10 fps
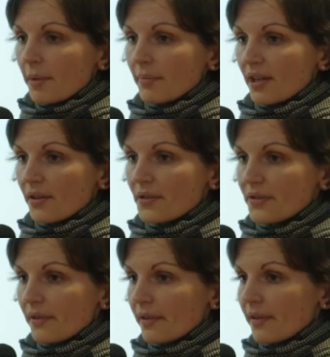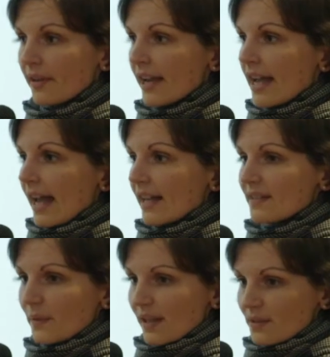because as
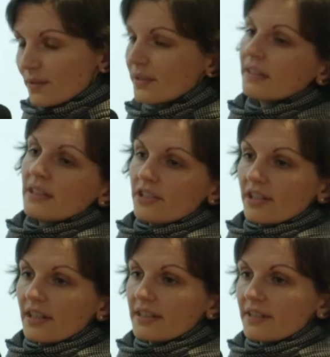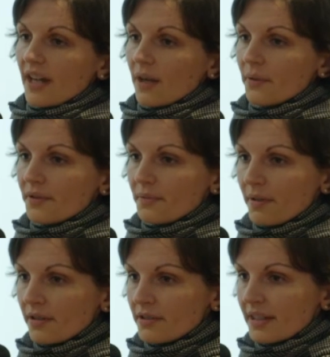grassroots initiative, our
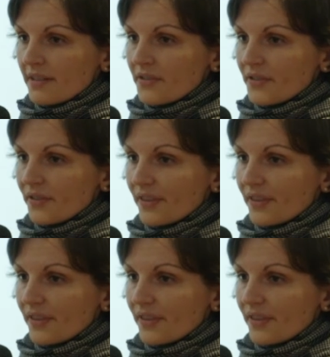respondents,